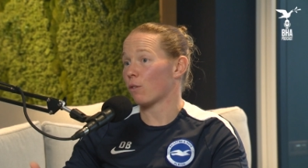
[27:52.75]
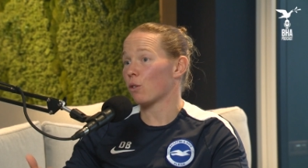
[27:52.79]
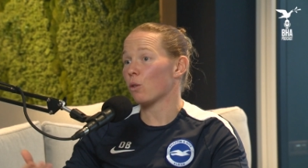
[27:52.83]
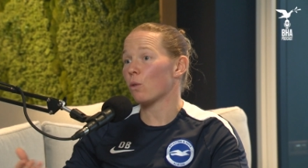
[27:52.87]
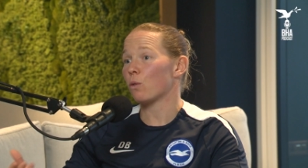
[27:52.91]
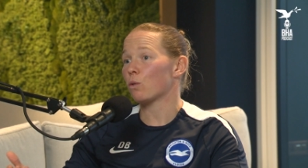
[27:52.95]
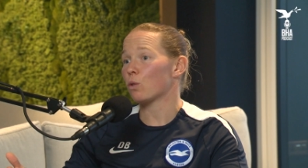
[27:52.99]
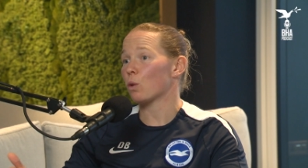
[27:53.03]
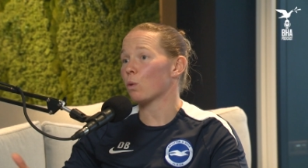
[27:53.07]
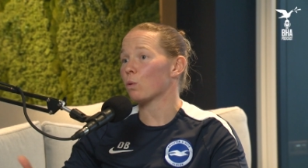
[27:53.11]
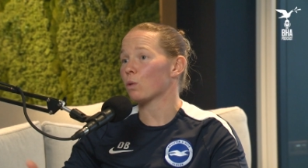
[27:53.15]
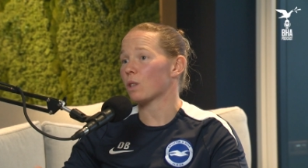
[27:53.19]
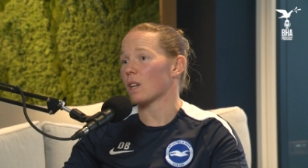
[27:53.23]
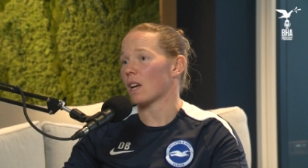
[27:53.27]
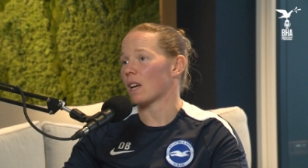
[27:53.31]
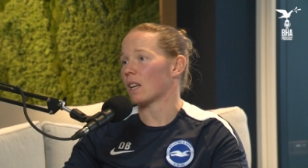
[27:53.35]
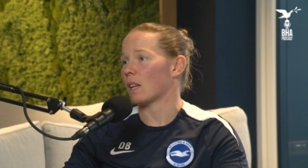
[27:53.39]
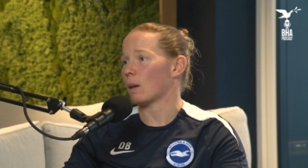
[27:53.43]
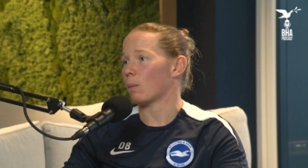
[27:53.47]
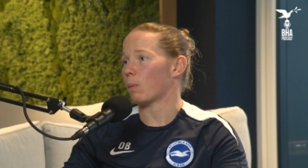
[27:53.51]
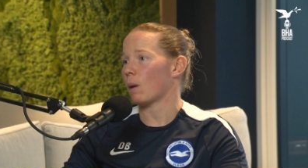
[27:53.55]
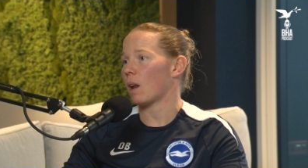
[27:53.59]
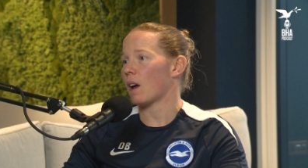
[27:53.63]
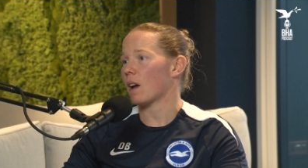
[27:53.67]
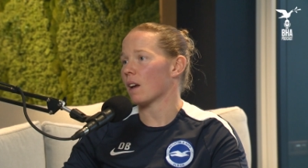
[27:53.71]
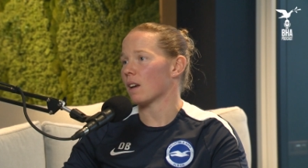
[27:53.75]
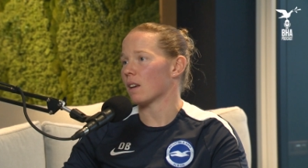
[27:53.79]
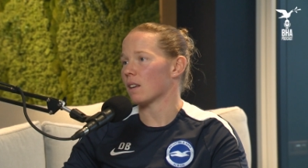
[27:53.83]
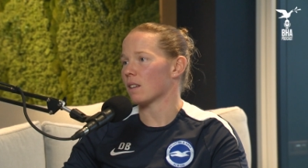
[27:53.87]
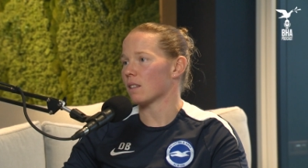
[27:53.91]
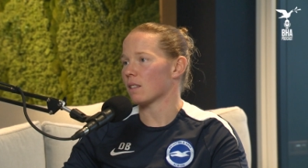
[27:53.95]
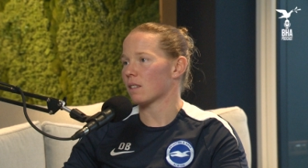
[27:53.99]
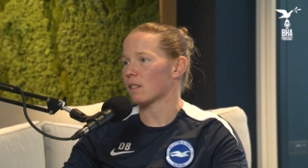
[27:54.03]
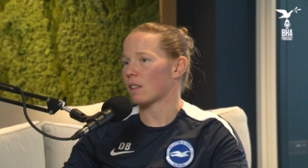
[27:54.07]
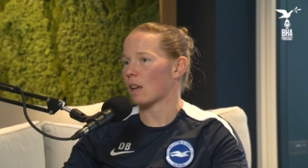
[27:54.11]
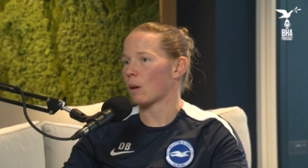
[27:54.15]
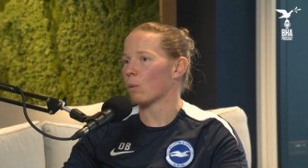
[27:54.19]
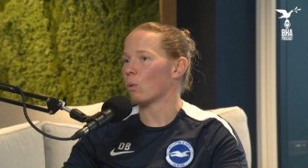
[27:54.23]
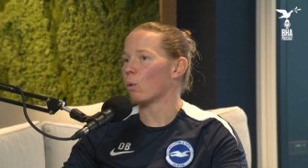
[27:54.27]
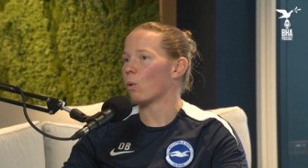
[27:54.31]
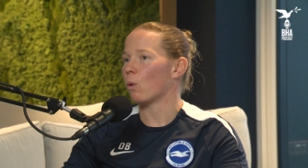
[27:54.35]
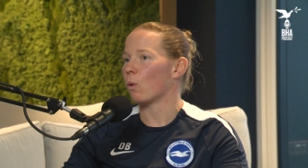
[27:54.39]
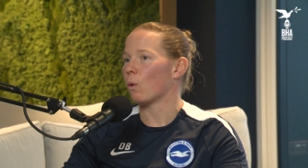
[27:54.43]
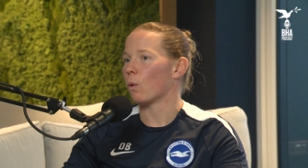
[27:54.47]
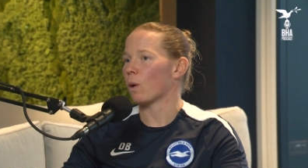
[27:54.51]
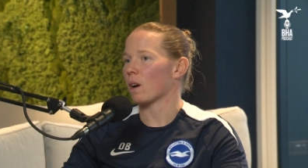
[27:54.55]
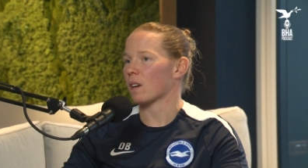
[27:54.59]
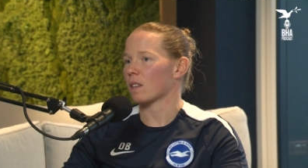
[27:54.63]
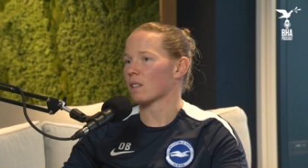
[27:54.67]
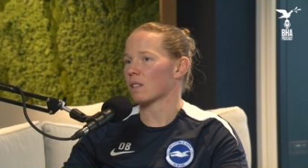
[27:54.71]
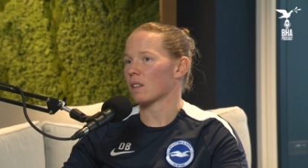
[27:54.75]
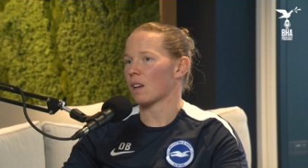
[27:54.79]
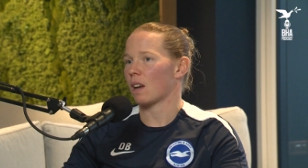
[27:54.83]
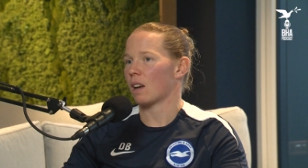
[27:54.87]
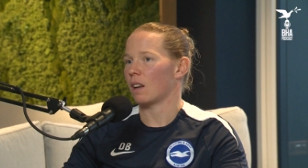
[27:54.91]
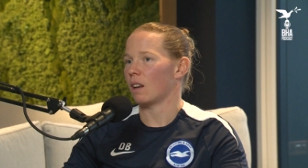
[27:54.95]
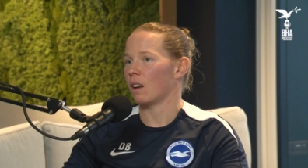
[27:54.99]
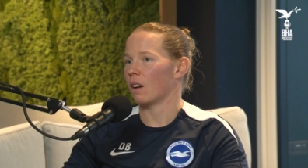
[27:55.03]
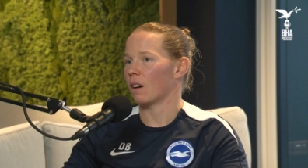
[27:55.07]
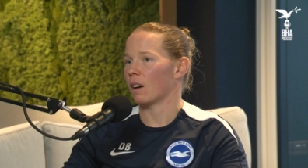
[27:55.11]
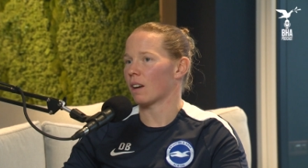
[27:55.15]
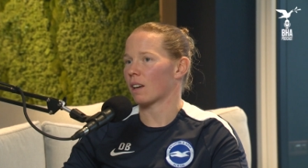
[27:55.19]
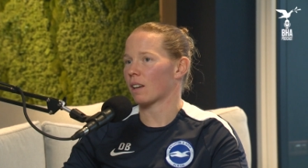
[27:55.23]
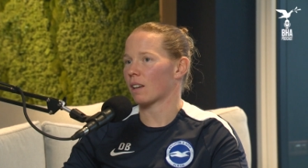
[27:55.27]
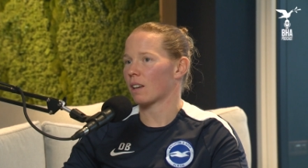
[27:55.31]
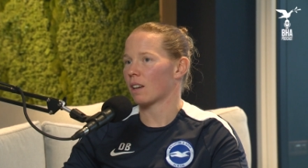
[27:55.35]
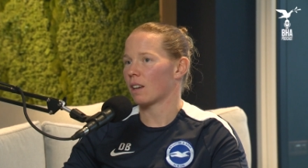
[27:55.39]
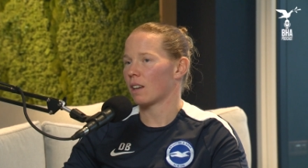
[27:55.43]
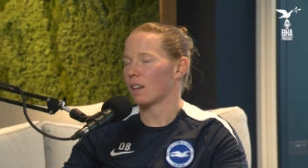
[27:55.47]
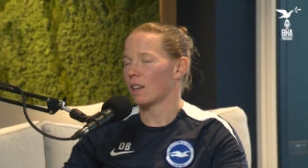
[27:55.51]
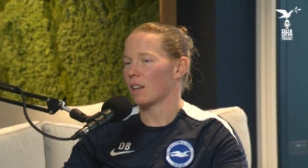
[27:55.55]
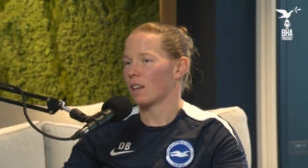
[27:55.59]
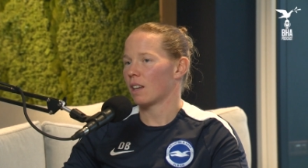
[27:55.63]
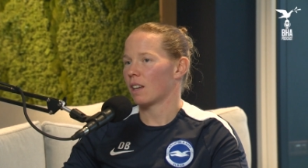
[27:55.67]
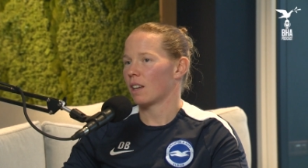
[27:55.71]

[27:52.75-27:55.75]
If you talk to any players, they will always say like,